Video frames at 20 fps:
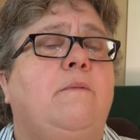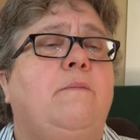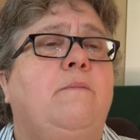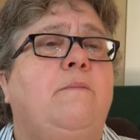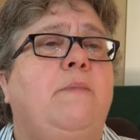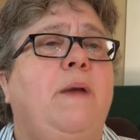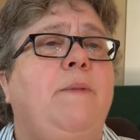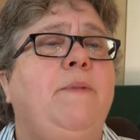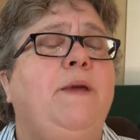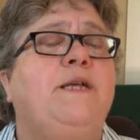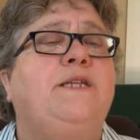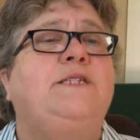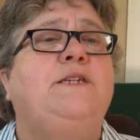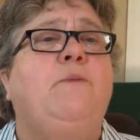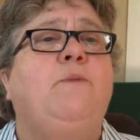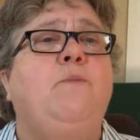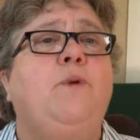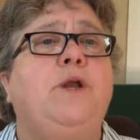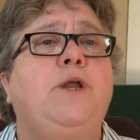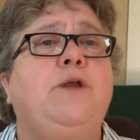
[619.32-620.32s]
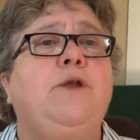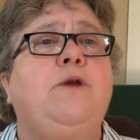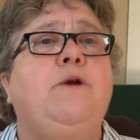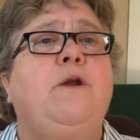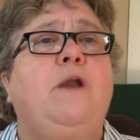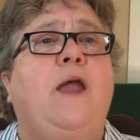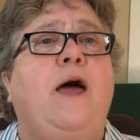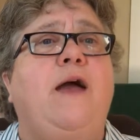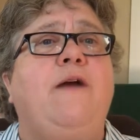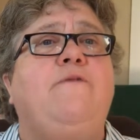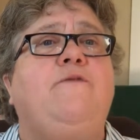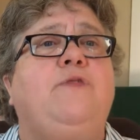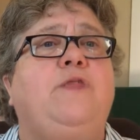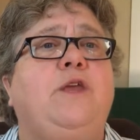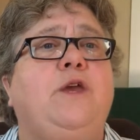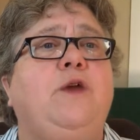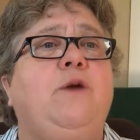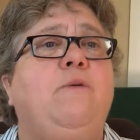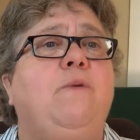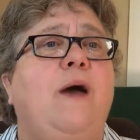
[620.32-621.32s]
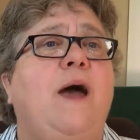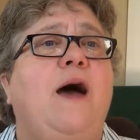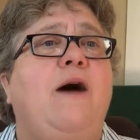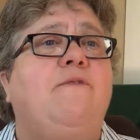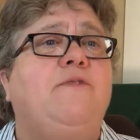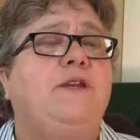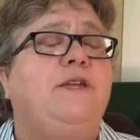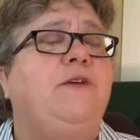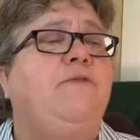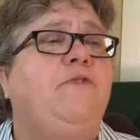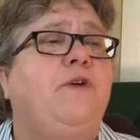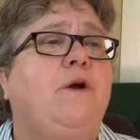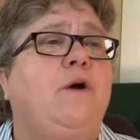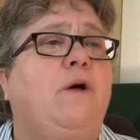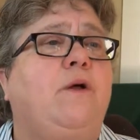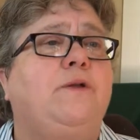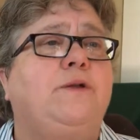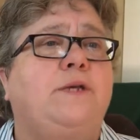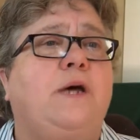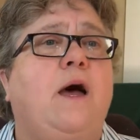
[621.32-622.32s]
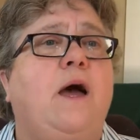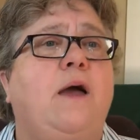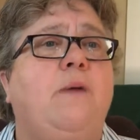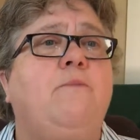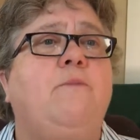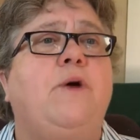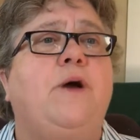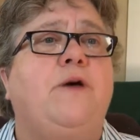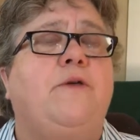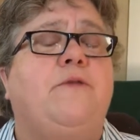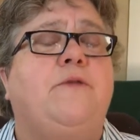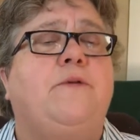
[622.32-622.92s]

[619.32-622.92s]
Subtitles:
maybe it's someone in your life that you have a difficult time with.